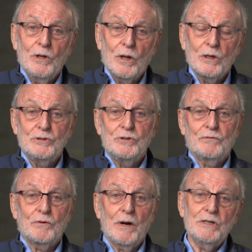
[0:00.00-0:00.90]
knowledge
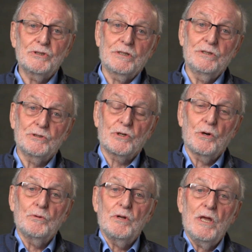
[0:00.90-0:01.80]
of Christ has
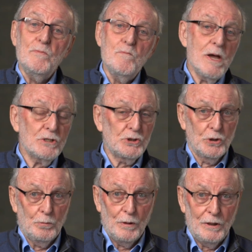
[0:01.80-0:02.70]
grown
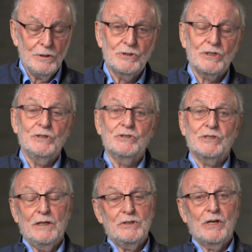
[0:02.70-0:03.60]
immeasurably since
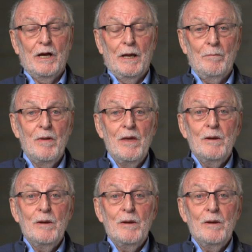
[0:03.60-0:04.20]
that time.